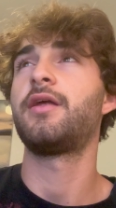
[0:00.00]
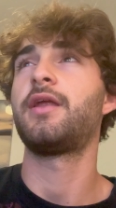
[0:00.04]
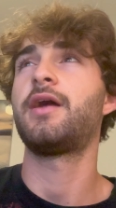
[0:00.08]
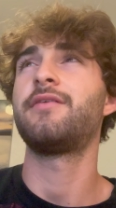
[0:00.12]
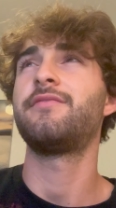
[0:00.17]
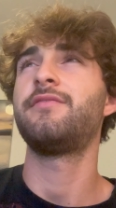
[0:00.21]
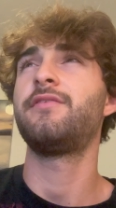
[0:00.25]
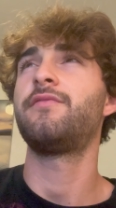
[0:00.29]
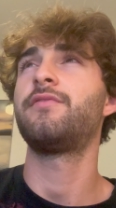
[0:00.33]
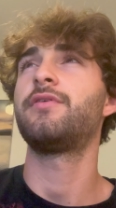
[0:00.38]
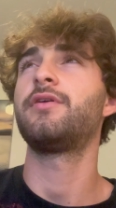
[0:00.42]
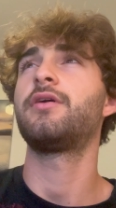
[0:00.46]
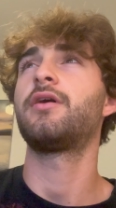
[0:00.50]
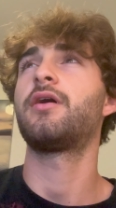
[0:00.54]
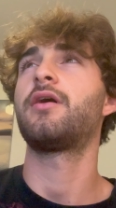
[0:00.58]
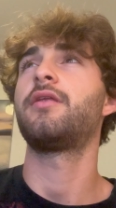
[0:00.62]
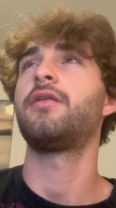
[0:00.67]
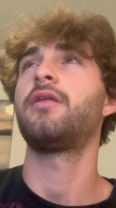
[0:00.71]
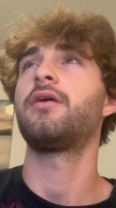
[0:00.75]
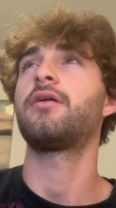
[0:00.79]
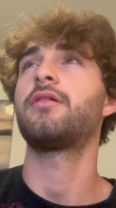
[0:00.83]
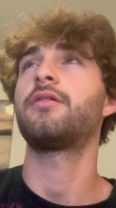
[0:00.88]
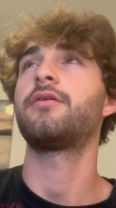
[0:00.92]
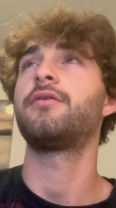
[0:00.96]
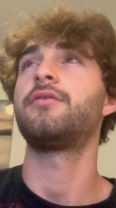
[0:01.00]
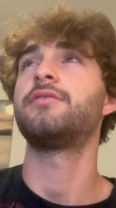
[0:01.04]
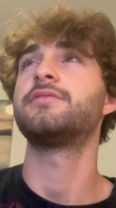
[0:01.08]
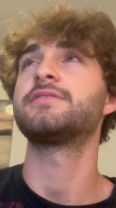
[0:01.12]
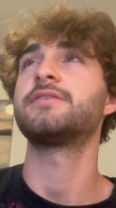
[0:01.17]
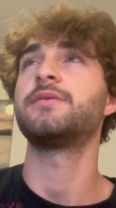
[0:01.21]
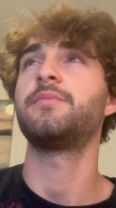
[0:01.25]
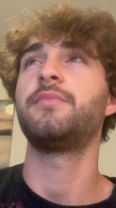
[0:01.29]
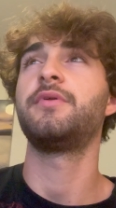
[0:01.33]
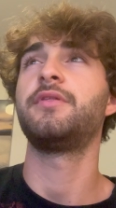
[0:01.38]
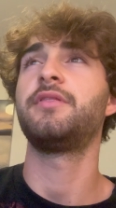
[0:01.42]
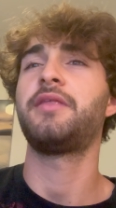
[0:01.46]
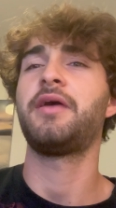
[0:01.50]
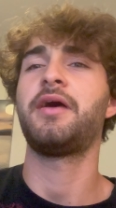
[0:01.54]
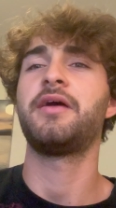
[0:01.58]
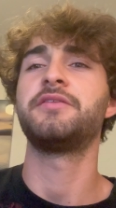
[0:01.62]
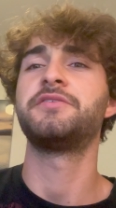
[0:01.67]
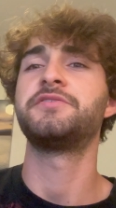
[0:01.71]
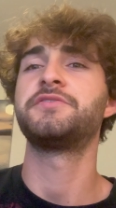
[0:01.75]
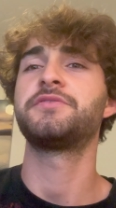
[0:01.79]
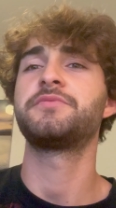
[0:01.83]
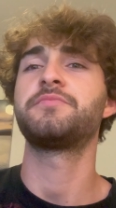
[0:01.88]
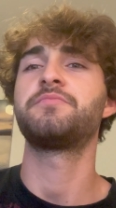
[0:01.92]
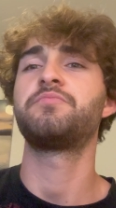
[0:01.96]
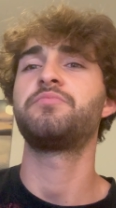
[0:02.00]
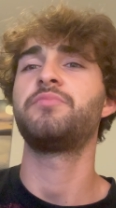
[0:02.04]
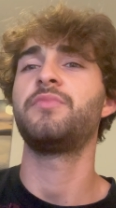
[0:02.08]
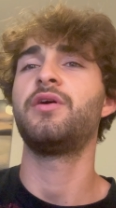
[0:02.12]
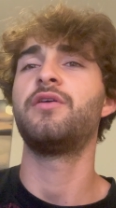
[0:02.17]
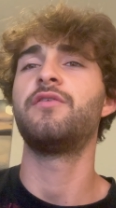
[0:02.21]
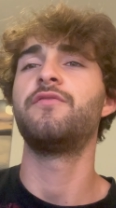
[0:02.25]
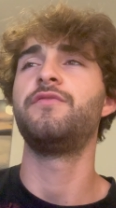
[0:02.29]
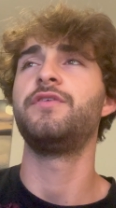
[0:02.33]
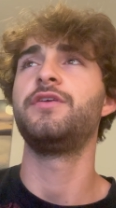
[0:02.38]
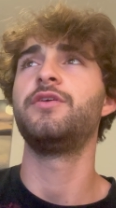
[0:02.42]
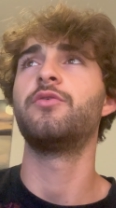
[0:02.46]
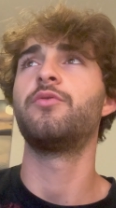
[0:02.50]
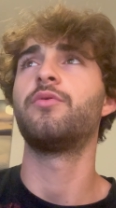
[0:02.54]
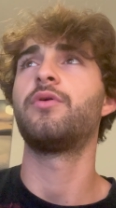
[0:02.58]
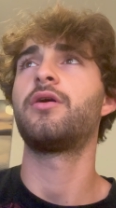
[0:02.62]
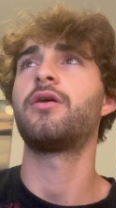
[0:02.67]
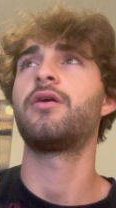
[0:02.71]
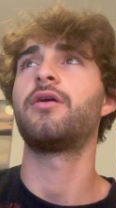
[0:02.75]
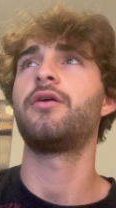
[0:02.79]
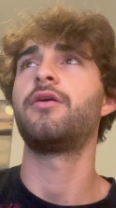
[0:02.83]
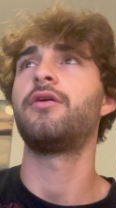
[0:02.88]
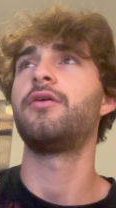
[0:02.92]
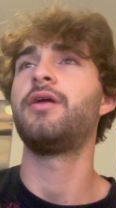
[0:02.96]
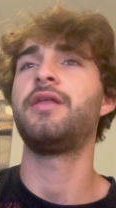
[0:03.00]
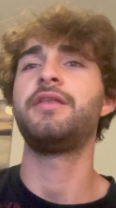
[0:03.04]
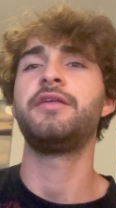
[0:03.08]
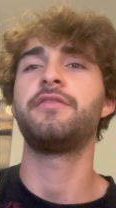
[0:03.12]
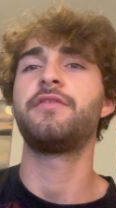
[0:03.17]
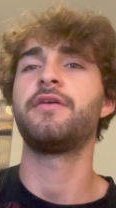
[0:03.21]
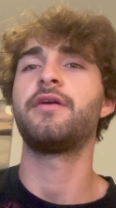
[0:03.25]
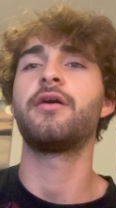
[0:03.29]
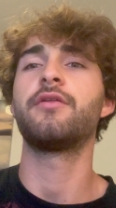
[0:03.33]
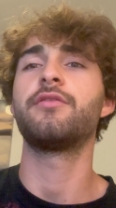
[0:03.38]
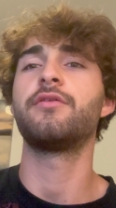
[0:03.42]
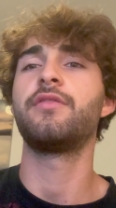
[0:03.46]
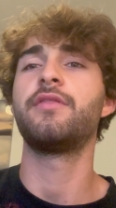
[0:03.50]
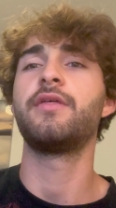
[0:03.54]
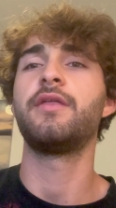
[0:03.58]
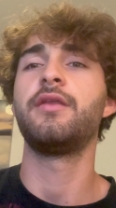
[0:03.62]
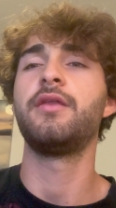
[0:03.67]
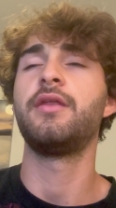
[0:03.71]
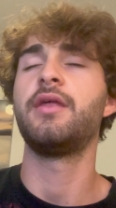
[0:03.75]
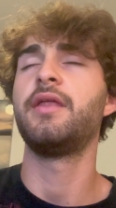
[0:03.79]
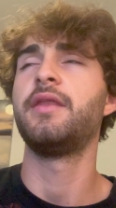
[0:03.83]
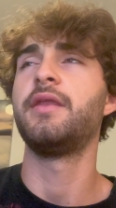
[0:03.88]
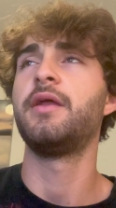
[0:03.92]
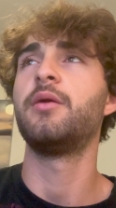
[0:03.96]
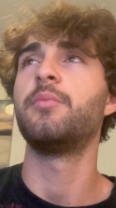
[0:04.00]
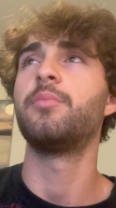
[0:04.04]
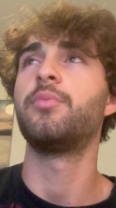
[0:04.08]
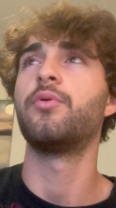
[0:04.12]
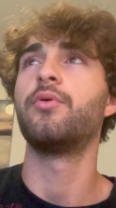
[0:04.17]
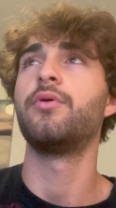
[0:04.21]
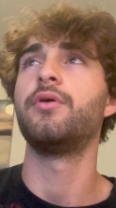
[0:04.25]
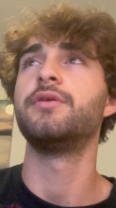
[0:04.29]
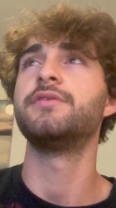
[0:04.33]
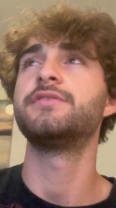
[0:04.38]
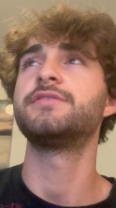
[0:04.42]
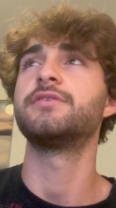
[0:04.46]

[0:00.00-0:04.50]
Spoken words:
I've never gotten a clearance limit that's a VOR or anything other than an airport.